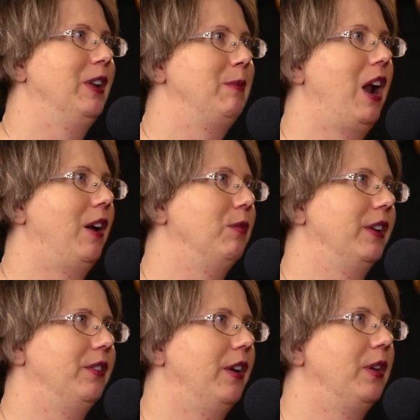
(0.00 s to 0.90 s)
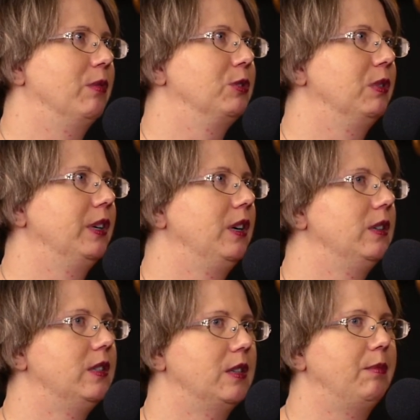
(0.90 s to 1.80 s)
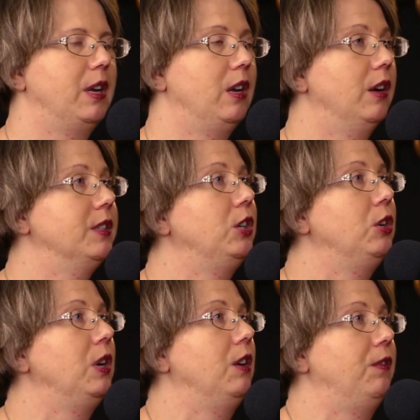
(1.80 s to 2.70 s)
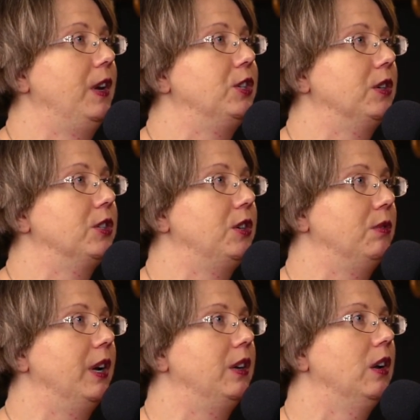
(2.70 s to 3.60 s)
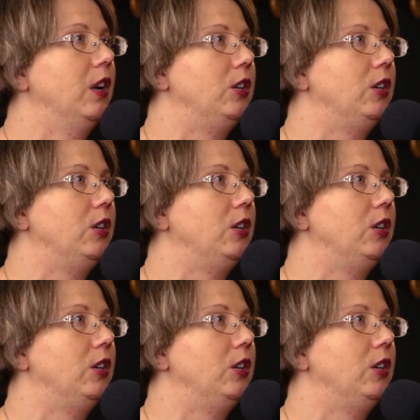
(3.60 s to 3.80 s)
I mean, I really thought that was really something. It's a unique feature to it.